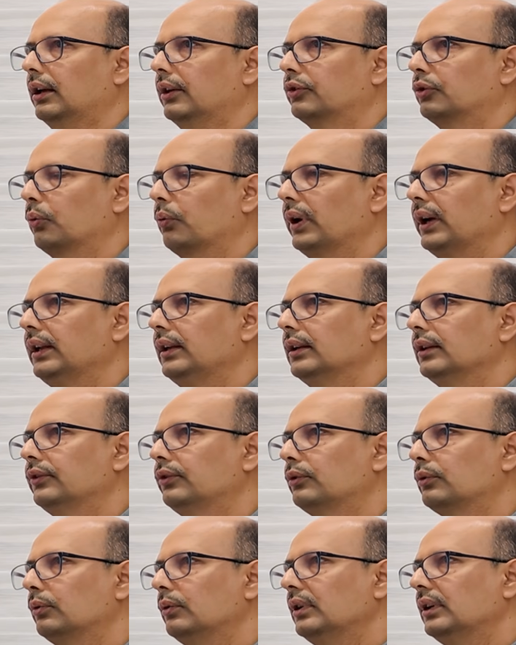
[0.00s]
So when a
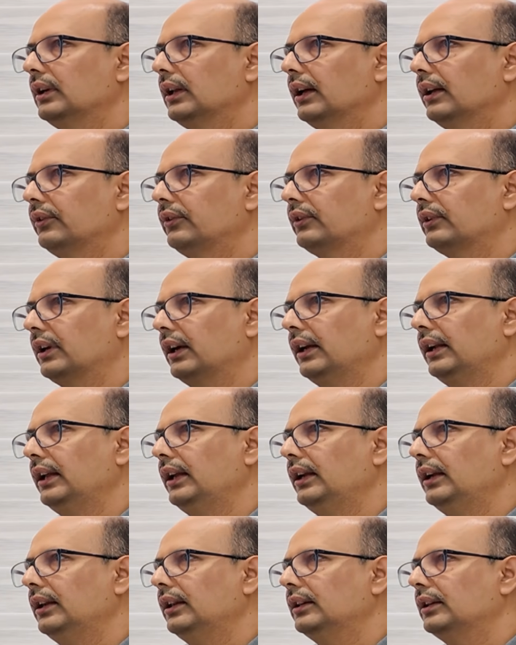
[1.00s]
student has
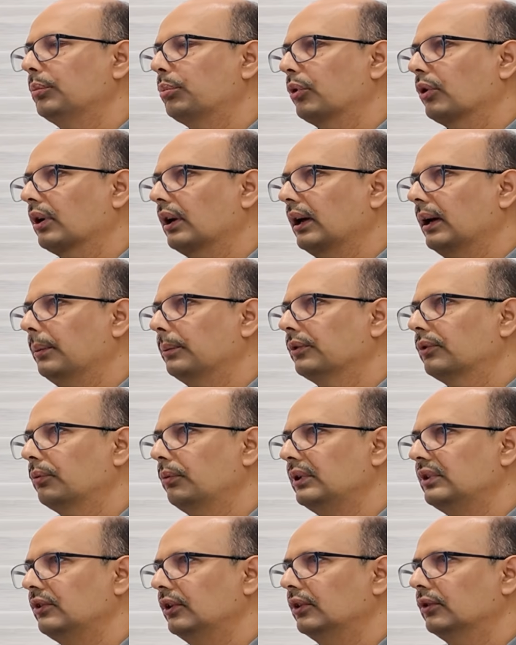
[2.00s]
studied in the programs
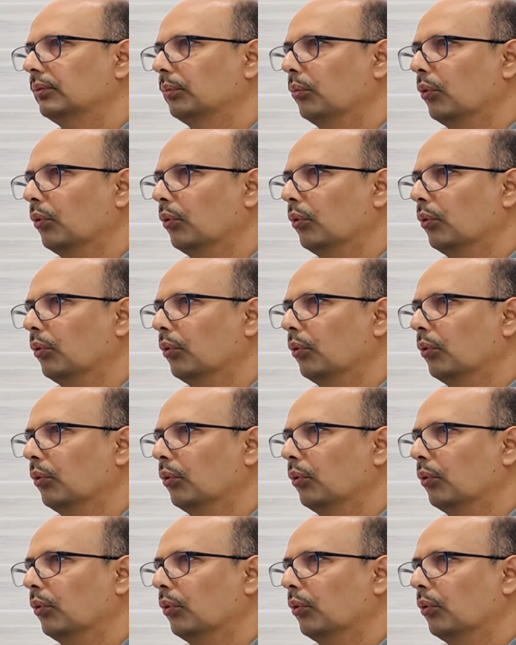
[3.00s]
which is